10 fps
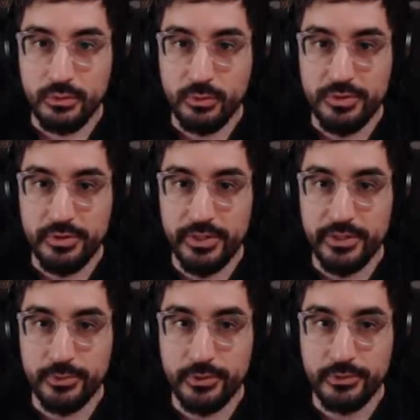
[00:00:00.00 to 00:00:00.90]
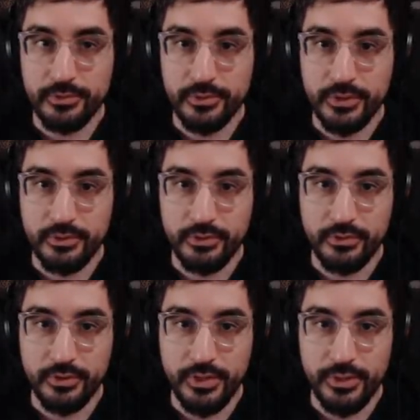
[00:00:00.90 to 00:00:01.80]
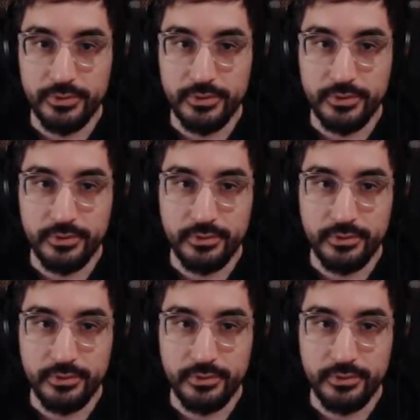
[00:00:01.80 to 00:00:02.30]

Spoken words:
Where's the last one? I don't even... That was it.